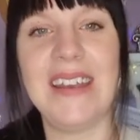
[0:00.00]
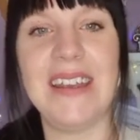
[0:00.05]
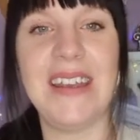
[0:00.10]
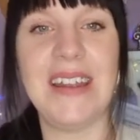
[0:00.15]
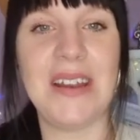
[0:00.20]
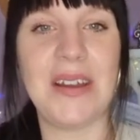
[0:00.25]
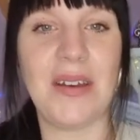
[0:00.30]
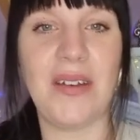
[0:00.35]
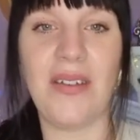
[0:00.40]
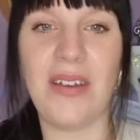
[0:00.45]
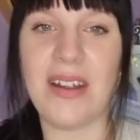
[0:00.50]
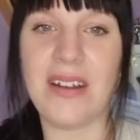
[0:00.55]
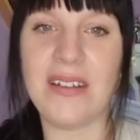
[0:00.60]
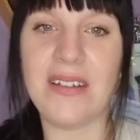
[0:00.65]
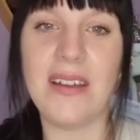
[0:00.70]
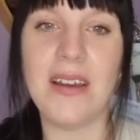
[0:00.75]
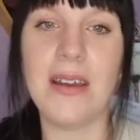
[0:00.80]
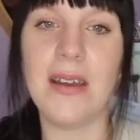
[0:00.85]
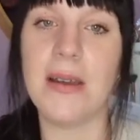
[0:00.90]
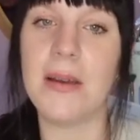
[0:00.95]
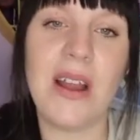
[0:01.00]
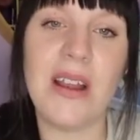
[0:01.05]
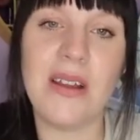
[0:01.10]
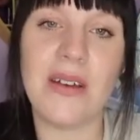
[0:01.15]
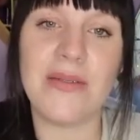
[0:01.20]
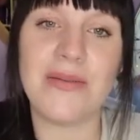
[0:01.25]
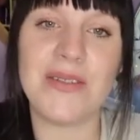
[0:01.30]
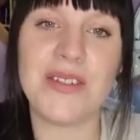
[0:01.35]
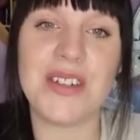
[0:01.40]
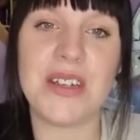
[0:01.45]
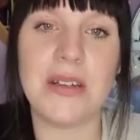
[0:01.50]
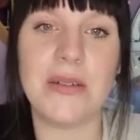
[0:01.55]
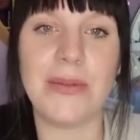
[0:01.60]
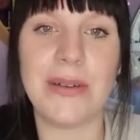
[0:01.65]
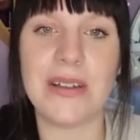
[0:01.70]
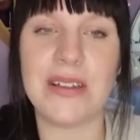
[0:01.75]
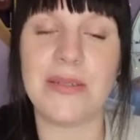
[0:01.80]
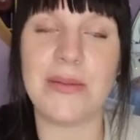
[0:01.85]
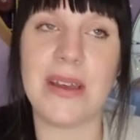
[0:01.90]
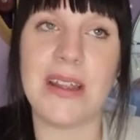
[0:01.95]
you know, and I love watching the
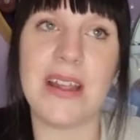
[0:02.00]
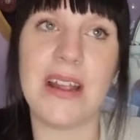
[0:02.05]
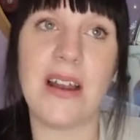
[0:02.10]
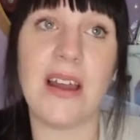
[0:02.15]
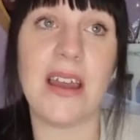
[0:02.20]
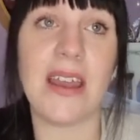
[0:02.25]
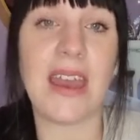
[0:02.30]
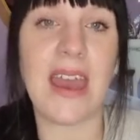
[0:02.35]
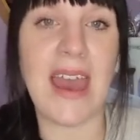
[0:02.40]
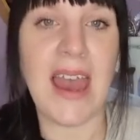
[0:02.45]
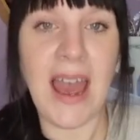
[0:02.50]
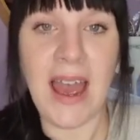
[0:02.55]
ones where they're like,